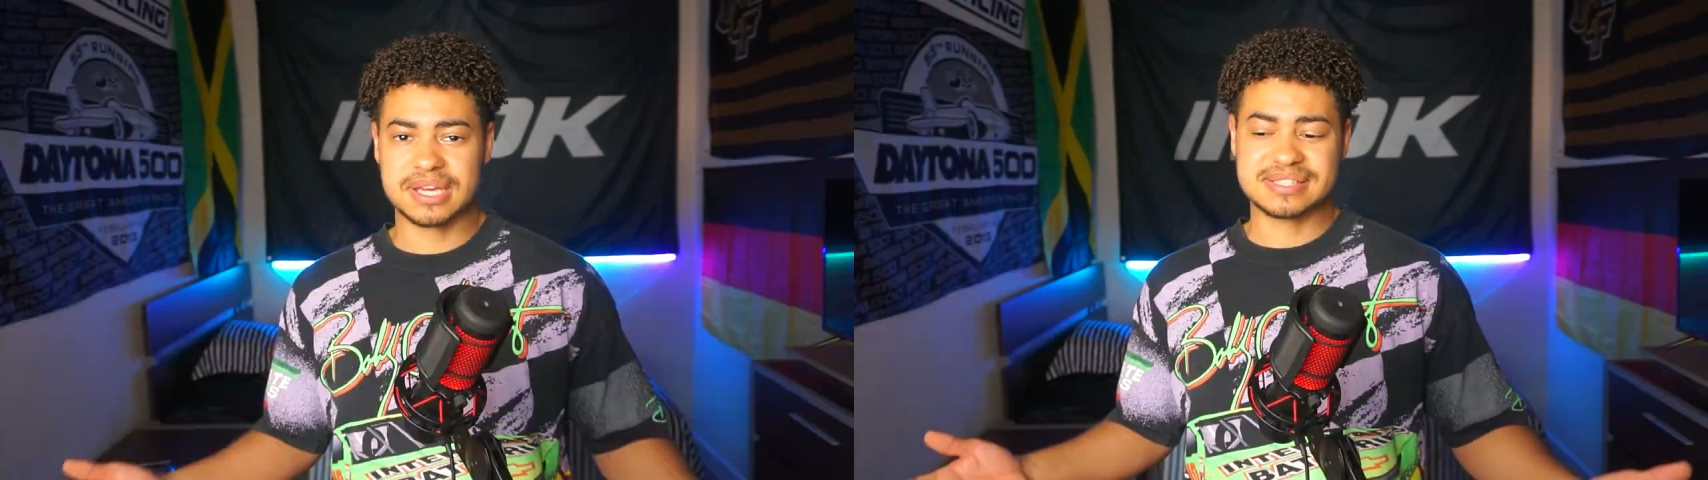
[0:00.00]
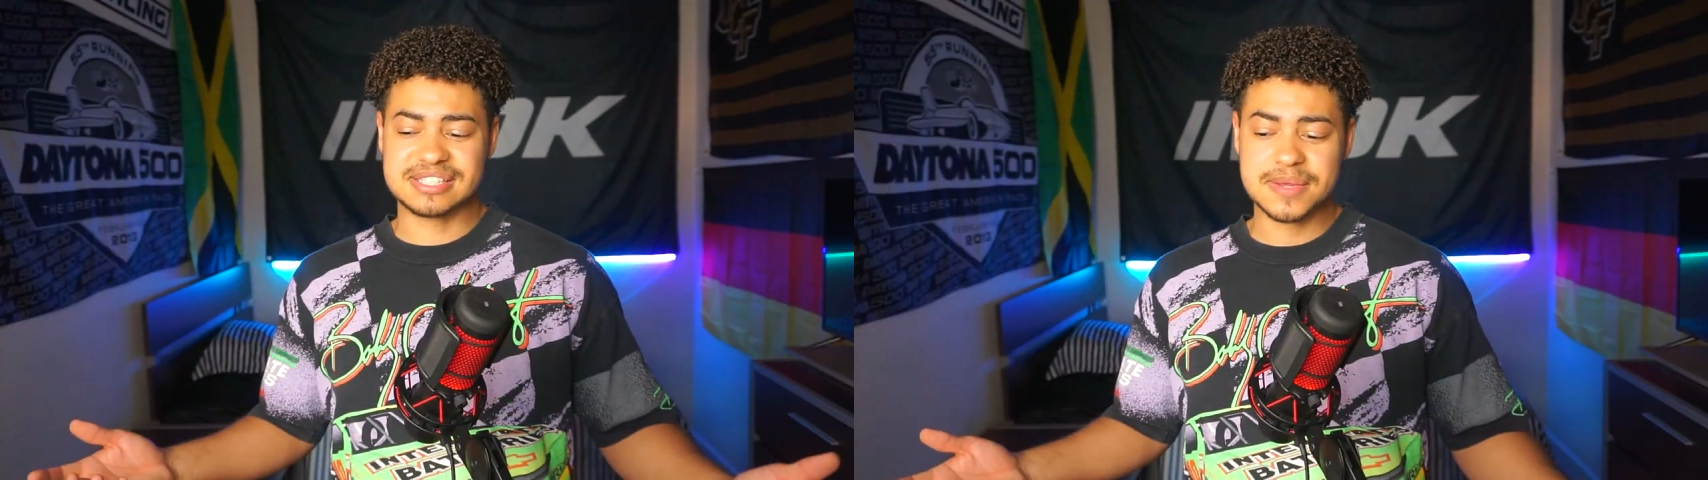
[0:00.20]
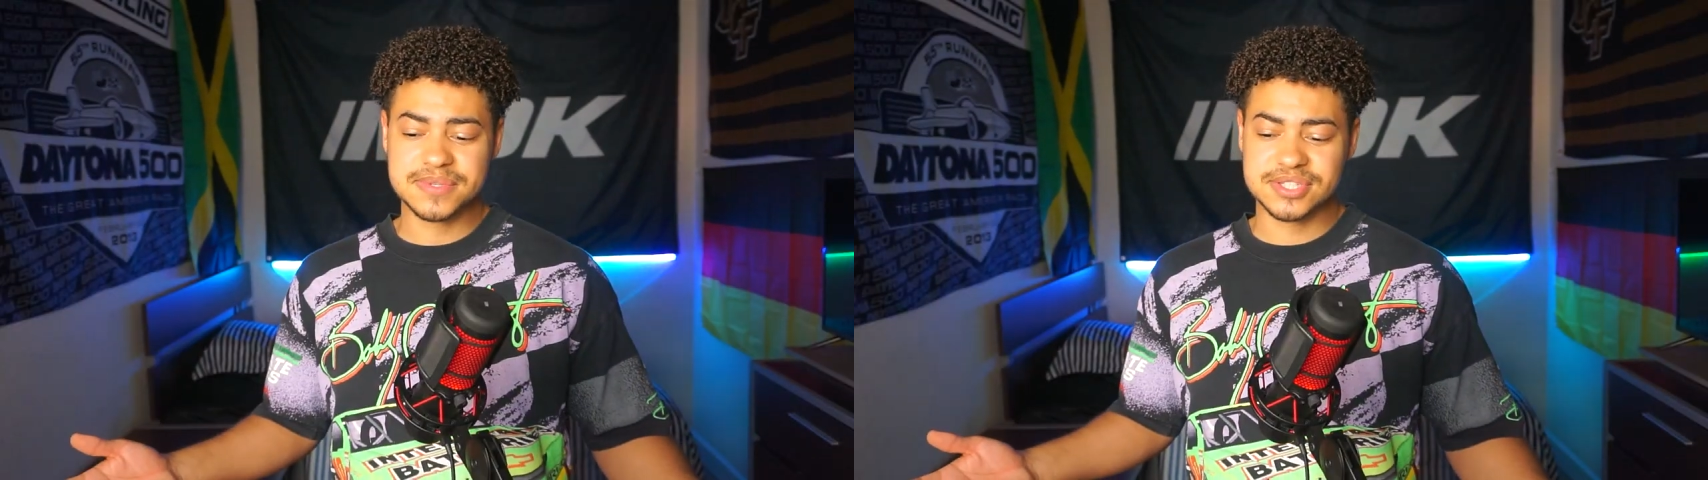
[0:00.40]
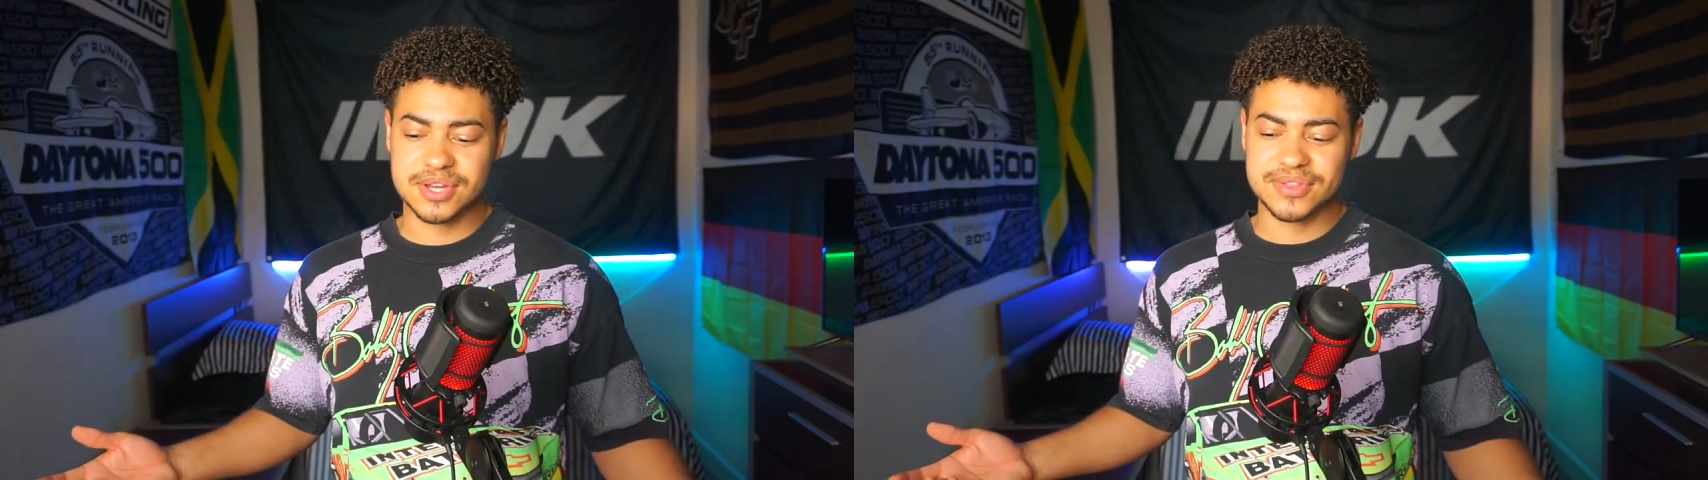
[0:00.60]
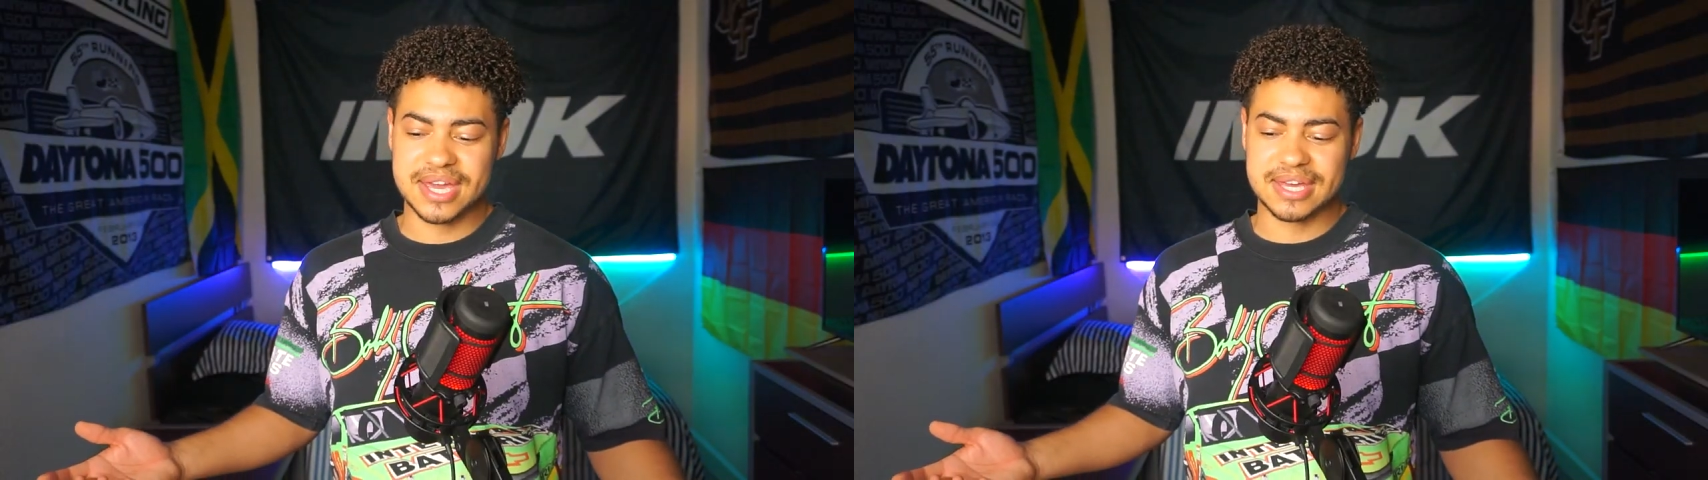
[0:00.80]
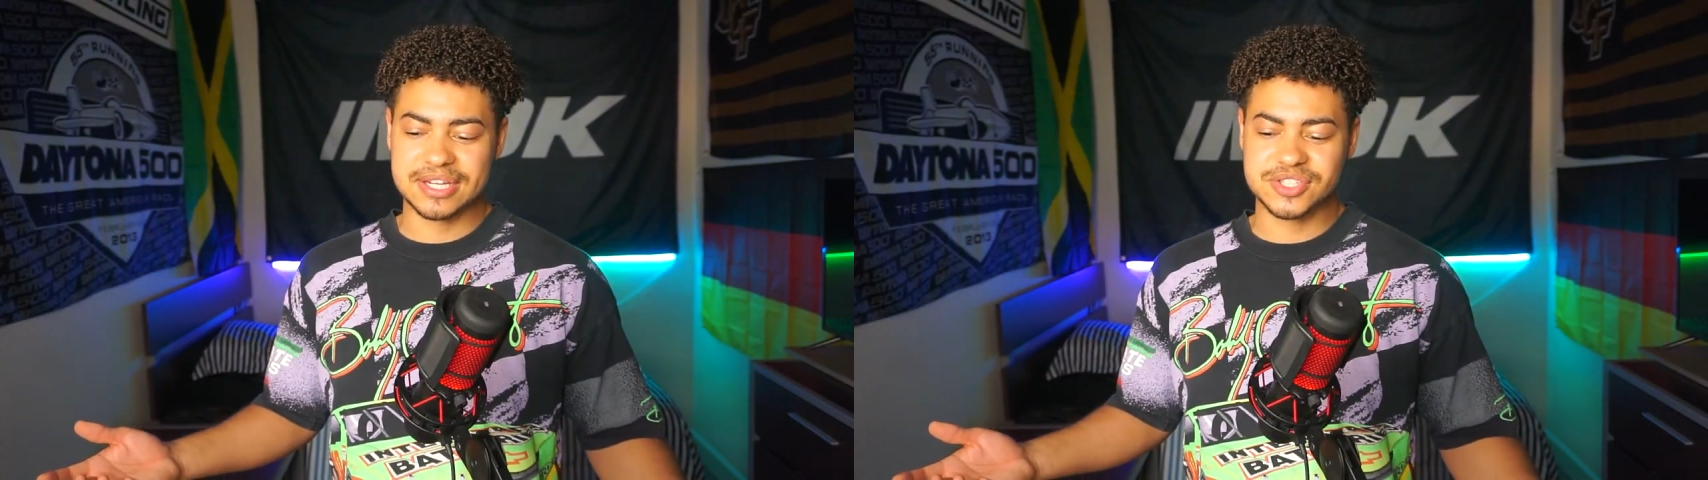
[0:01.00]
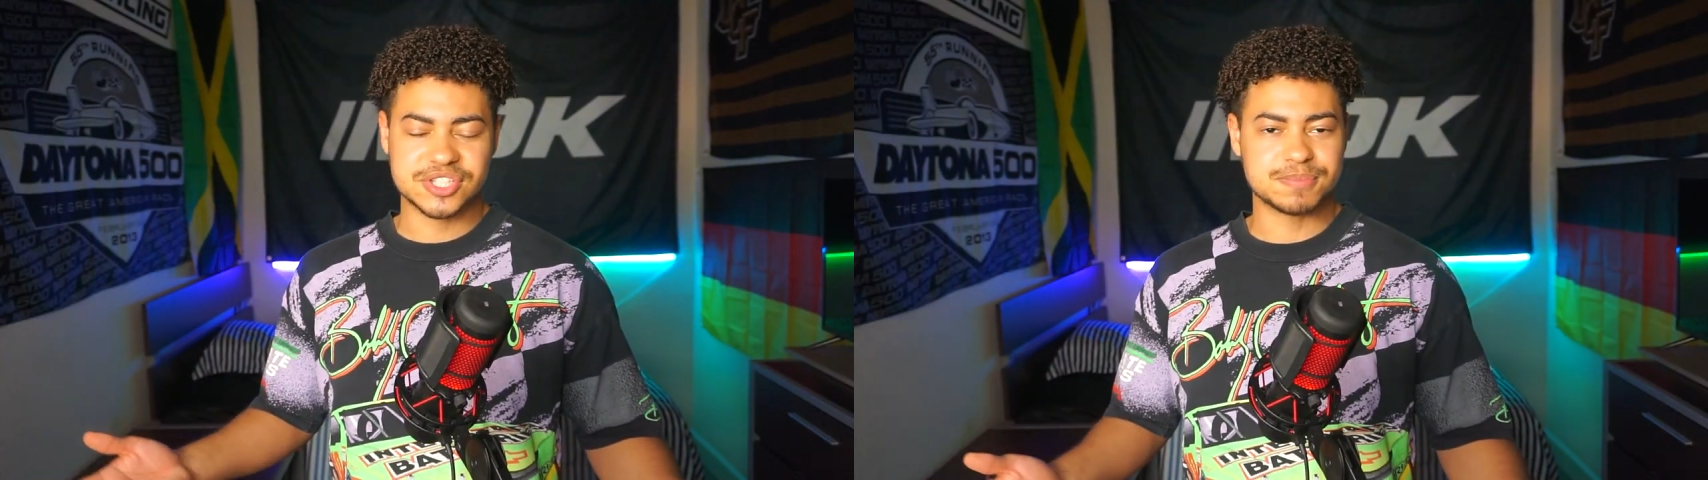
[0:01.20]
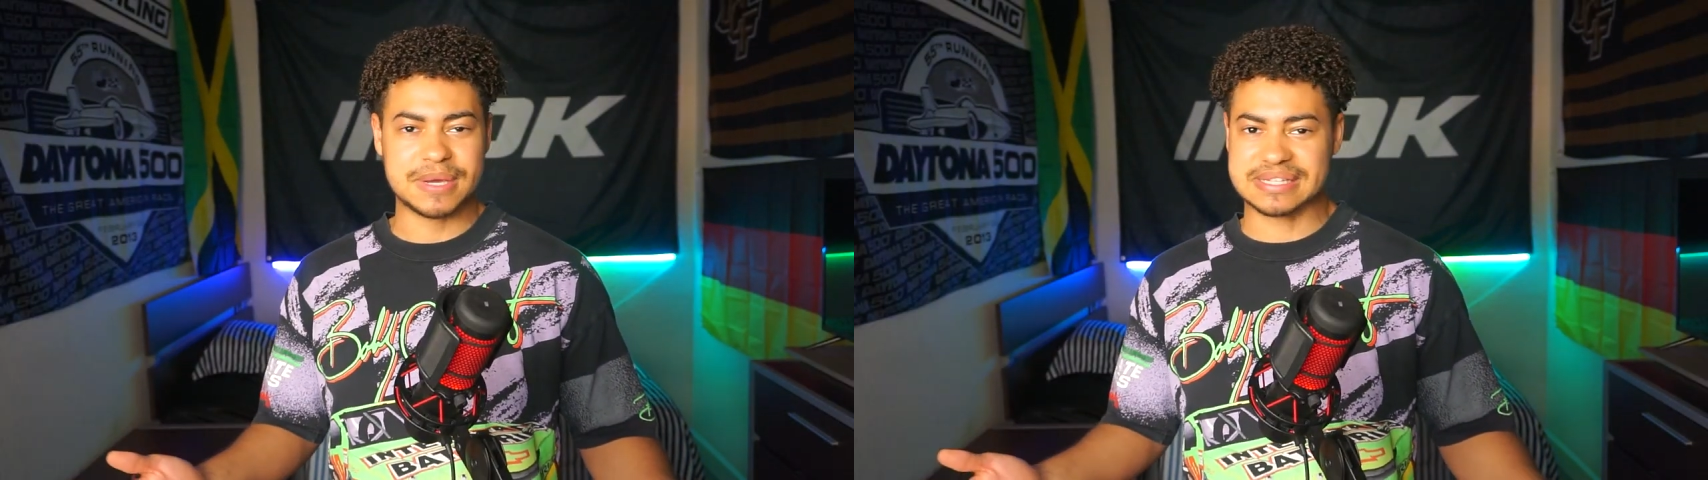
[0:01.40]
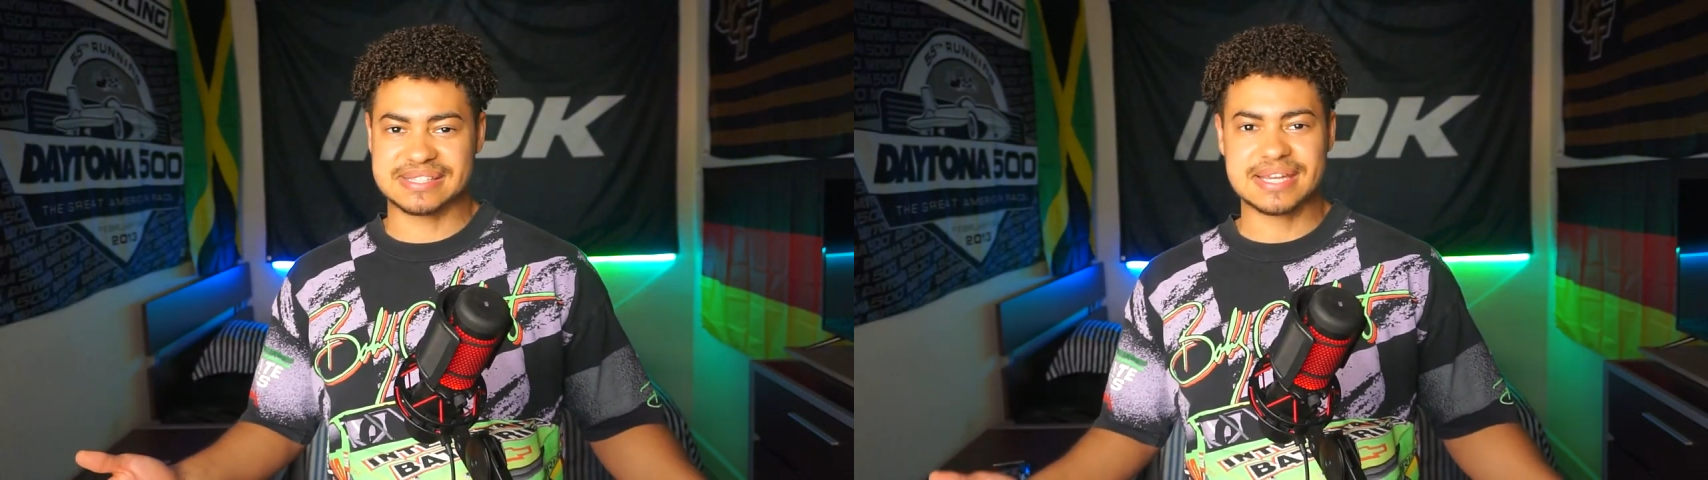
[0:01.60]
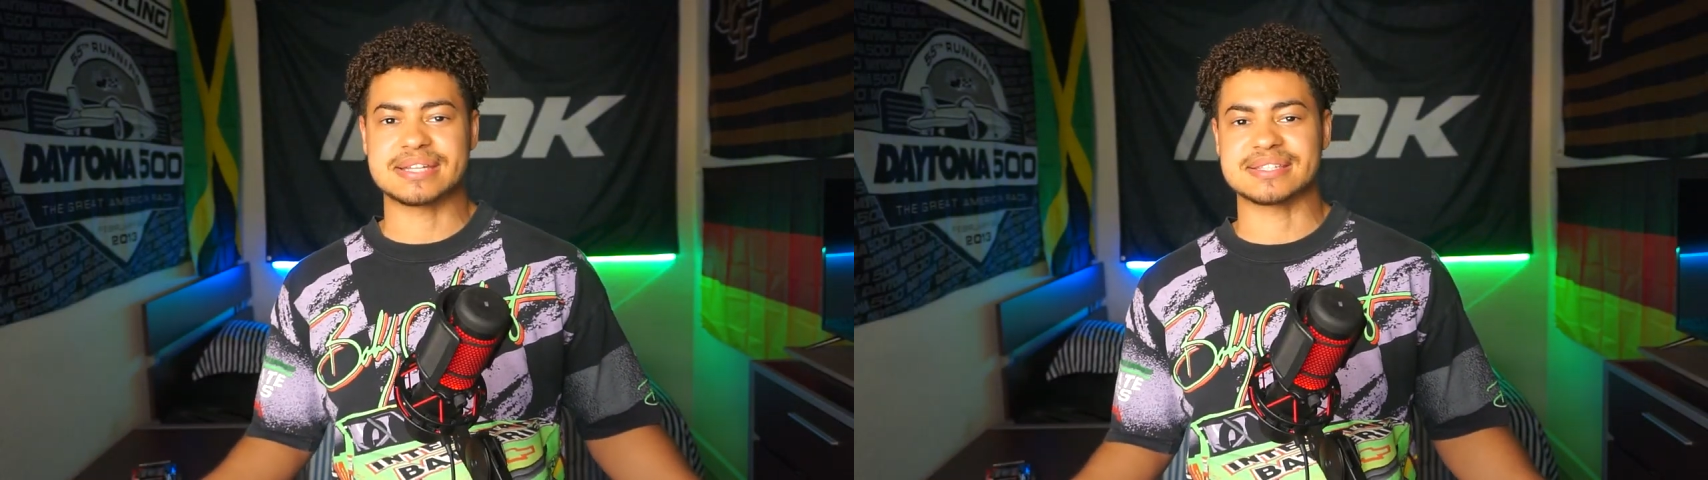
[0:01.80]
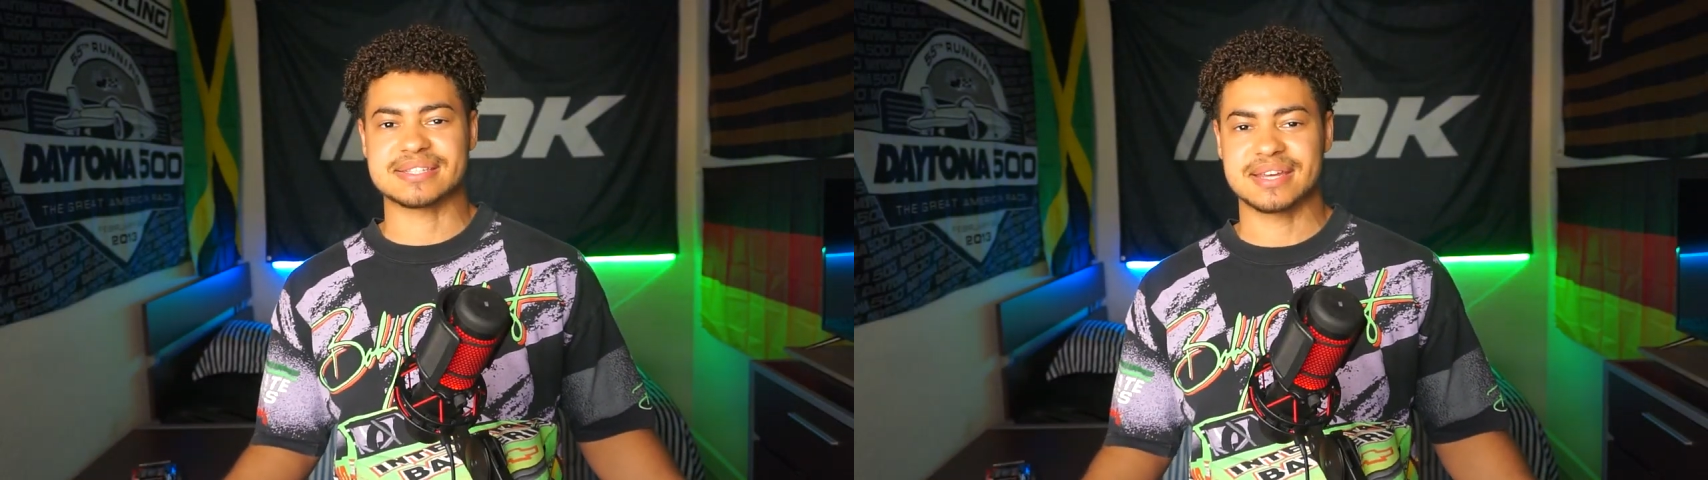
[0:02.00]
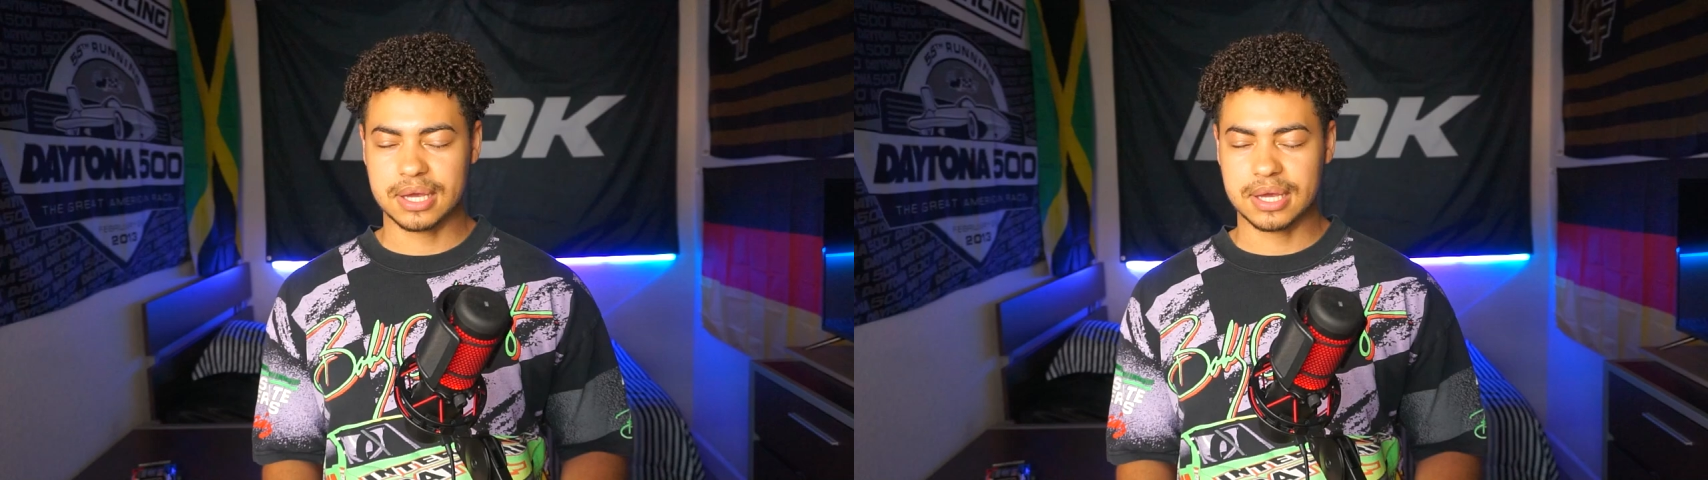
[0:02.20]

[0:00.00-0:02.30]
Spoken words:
It seems as though that it just makes sense.